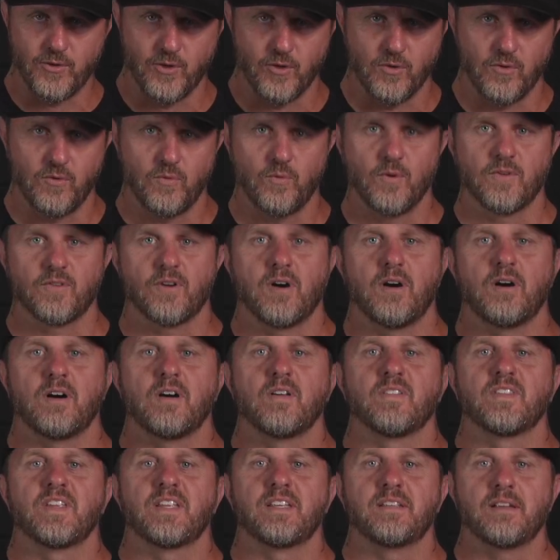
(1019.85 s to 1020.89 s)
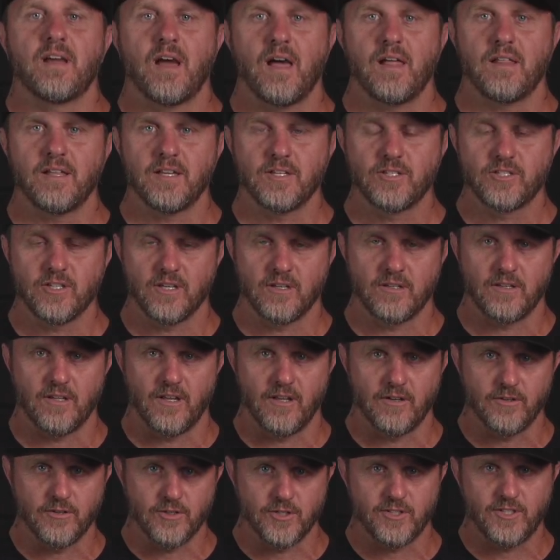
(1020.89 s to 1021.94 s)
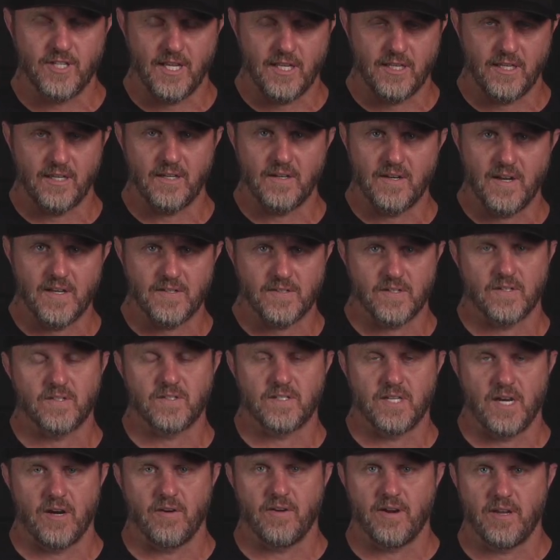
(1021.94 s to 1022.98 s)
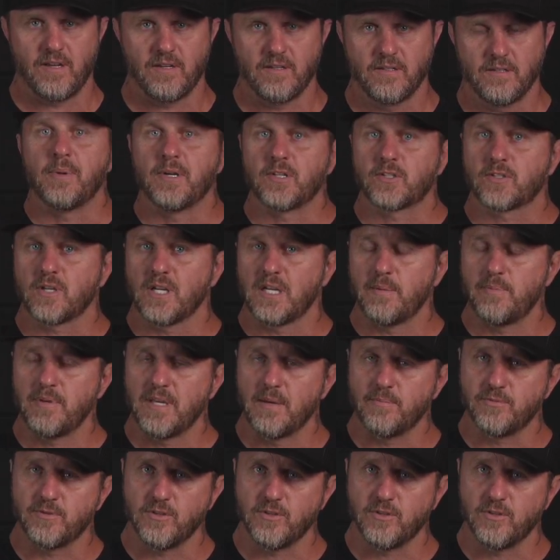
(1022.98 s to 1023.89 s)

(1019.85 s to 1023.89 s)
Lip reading: you with all the knowledge and understanding necessary, but it's going to be up